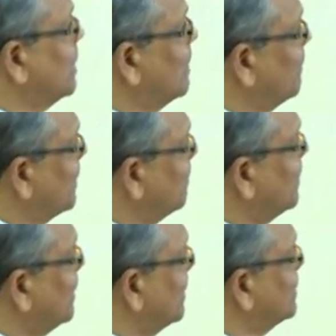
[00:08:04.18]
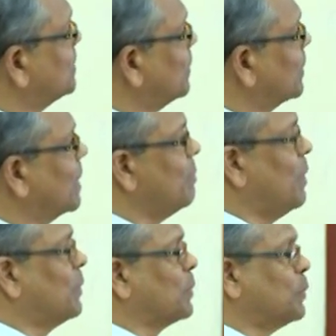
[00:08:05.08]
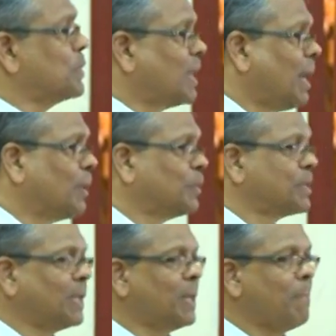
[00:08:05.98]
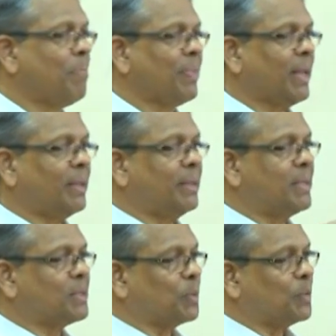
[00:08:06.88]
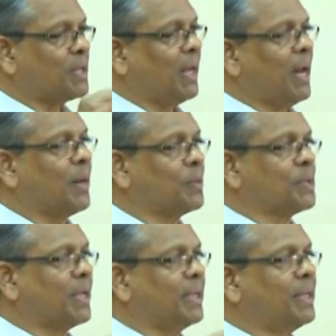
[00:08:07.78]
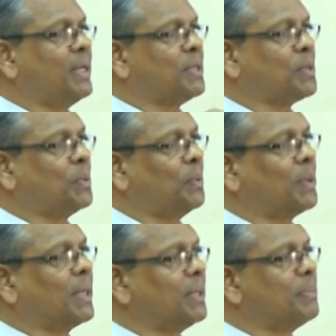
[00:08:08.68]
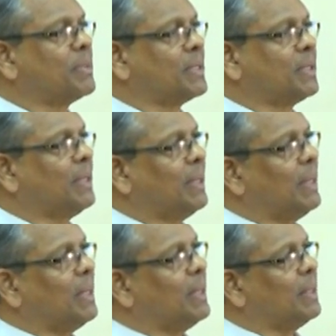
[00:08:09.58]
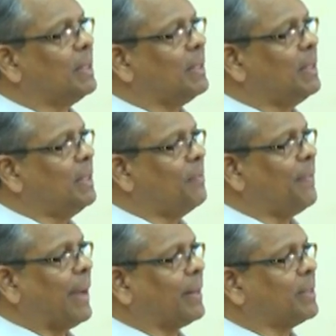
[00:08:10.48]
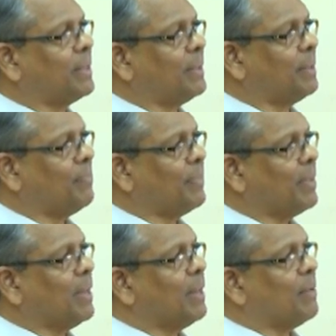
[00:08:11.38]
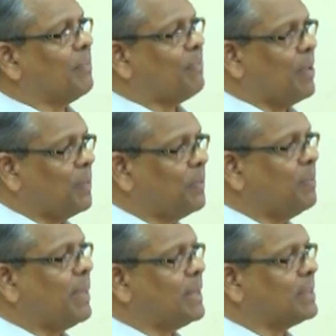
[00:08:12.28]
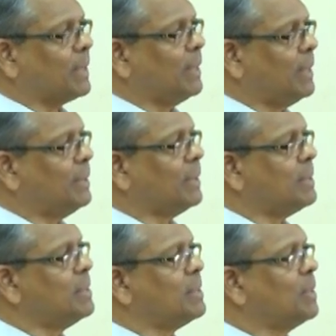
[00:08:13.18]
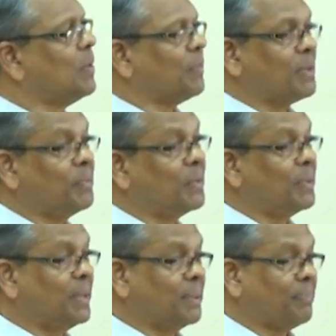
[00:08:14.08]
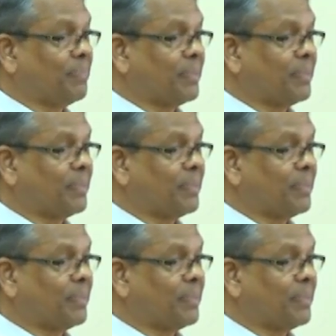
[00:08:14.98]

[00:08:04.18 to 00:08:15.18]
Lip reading: when we talk about kusala akusala, these kusala akusala, these two terms, in fact, found basically in the teaching of the Buddha.